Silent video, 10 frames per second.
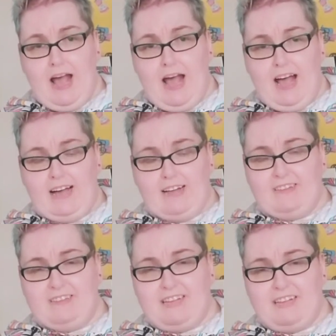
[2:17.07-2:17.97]
as I
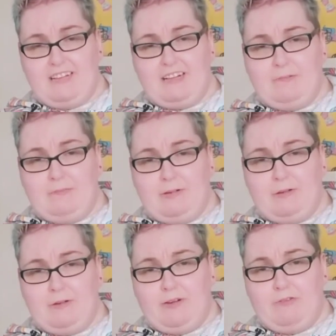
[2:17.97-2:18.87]
said, it can be
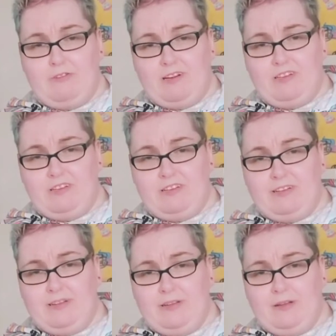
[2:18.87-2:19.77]
quite rigid
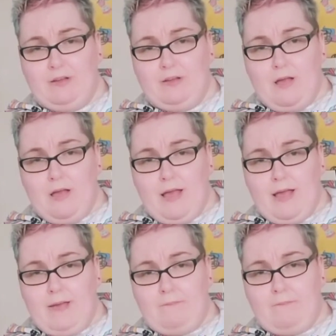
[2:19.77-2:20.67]

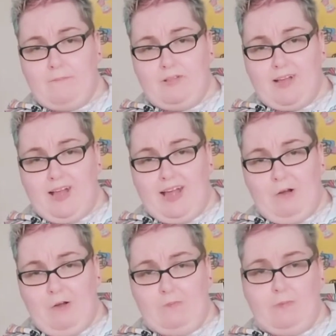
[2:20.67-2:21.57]
to get
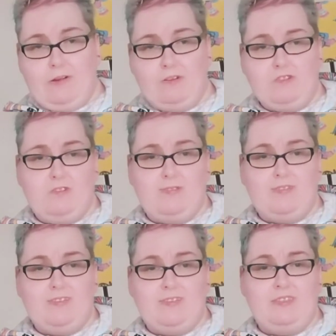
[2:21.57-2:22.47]
on, because
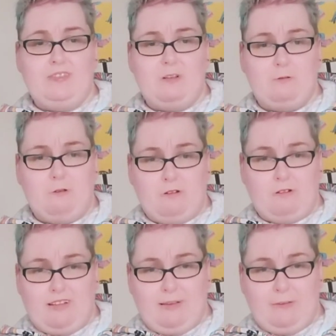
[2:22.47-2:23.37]
obviously it's still got to
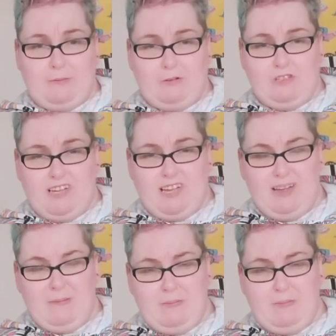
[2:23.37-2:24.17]
keep its shape.